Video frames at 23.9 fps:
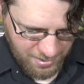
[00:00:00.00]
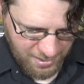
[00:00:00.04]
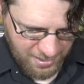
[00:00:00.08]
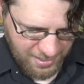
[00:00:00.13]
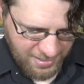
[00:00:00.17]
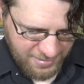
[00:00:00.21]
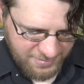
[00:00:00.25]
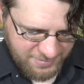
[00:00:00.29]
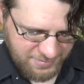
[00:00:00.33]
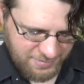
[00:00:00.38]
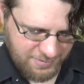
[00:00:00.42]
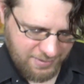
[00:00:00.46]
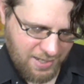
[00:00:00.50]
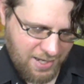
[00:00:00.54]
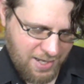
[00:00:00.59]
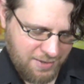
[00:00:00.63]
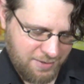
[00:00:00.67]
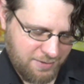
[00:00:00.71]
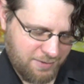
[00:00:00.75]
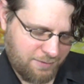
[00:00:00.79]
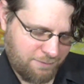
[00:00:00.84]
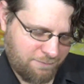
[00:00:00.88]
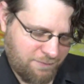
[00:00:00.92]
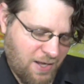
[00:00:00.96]
I
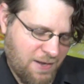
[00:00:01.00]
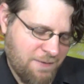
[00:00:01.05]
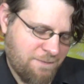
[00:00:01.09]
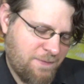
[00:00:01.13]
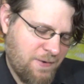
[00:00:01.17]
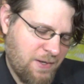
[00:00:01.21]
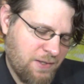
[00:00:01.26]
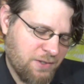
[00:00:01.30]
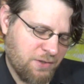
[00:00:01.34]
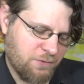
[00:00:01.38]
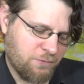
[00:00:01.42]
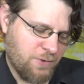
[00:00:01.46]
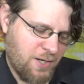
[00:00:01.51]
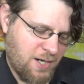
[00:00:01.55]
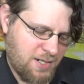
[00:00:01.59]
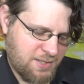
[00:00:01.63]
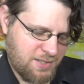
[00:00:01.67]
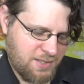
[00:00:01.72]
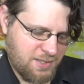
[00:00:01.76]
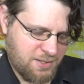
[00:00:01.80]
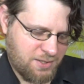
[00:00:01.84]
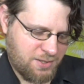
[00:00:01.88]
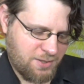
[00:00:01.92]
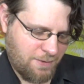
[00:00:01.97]
found that Rise
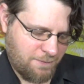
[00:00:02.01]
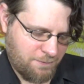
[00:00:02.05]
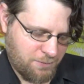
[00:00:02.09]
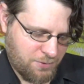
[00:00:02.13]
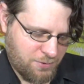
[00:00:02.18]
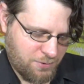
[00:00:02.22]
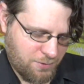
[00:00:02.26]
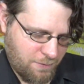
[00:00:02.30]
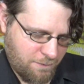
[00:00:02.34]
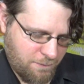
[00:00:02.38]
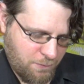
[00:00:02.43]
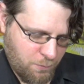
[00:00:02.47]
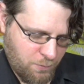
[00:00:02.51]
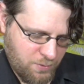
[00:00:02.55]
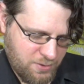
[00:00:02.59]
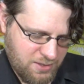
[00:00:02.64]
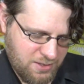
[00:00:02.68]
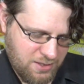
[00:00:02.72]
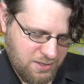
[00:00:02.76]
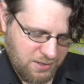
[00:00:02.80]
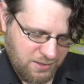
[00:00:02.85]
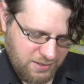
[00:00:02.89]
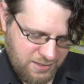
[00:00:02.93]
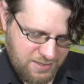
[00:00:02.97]
of the Silver Surfer
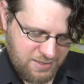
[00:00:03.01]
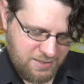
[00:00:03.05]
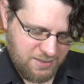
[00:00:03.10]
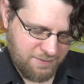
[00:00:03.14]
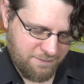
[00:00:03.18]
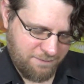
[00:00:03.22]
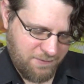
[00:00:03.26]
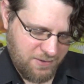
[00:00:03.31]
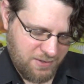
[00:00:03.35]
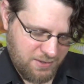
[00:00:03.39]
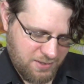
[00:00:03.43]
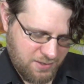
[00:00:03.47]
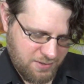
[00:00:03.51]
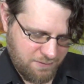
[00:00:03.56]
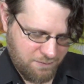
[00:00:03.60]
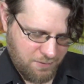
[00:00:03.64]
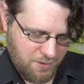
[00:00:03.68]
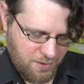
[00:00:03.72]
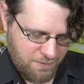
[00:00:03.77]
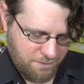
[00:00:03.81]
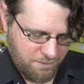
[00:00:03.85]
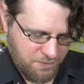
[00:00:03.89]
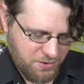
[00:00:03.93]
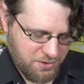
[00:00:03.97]
was the least
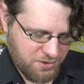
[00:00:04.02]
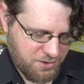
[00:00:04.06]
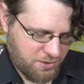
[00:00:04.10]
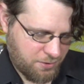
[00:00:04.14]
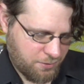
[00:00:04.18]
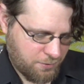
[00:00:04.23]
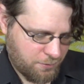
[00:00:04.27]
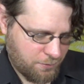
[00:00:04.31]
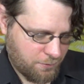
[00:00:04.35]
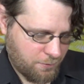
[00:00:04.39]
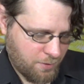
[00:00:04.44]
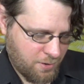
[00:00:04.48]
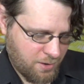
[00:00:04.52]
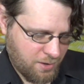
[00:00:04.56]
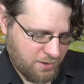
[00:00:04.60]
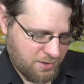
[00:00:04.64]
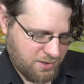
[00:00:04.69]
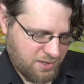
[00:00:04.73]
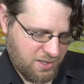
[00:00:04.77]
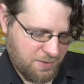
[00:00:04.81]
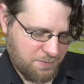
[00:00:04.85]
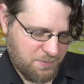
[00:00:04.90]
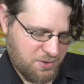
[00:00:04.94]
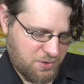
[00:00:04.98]
offensive of the two
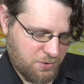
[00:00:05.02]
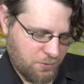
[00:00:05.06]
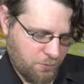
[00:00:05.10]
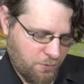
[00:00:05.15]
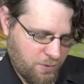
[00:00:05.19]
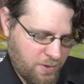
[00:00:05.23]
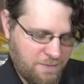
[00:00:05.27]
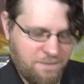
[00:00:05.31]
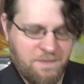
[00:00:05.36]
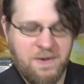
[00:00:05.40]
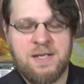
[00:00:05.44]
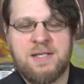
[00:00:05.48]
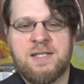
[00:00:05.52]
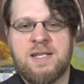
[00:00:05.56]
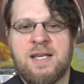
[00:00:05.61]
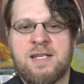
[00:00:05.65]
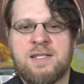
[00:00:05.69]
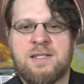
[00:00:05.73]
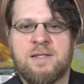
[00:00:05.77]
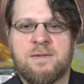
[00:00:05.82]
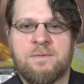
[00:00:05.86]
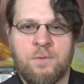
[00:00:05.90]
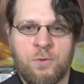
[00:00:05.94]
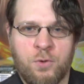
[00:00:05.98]
Tim Story
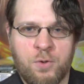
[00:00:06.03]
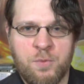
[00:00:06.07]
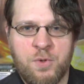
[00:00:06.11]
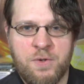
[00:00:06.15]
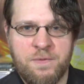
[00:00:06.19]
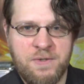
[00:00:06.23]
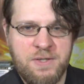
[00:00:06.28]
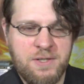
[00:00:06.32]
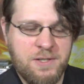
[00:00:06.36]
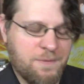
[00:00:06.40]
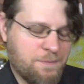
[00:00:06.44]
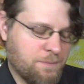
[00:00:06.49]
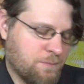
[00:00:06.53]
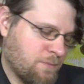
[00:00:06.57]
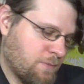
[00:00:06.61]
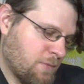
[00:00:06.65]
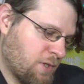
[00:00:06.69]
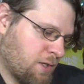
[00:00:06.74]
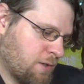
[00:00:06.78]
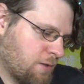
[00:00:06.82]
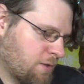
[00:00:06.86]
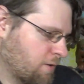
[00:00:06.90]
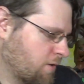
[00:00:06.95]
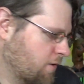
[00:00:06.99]
Fantastic Four movies,
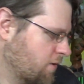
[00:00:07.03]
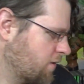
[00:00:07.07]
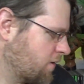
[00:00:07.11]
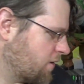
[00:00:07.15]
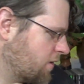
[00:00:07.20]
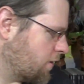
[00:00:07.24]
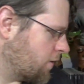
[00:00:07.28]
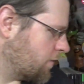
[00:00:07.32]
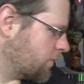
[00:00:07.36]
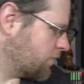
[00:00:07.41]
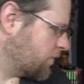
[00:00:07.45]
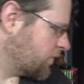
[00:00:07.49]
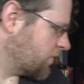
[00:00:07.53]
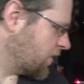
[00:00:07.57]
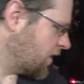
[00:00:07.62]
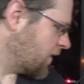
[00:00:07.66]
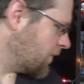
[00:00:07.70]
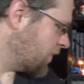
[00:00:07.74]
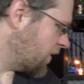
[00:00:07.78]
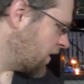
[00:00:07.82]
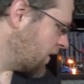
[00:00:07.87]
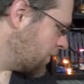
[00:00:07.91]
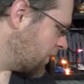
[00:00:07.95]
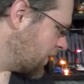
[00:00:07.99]
so
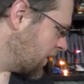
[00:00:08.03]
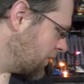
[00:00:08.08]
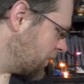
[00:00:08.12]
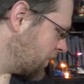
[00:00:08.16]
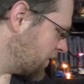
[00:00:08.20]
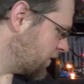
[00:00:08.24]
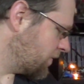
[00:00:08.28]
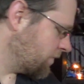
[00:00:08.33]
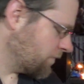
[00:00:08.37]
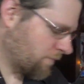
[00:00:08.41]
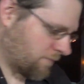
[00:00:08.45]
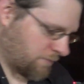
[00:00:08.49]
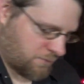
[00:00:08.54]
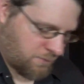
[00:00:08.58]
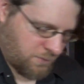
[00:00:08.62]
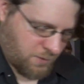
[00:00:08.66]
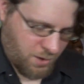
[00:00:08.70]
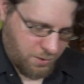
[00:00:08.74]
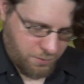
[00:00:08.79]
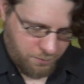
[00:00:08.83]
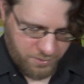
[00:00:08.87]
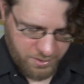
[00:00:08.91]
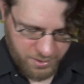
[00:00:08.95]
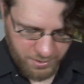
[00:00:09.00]
it might be
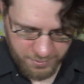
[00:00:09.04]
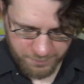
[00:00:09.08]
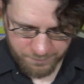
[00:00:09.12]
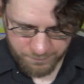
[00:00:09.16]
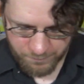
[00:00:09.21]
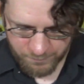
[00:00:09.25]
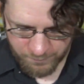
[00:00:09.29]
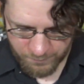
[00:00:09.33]
okay.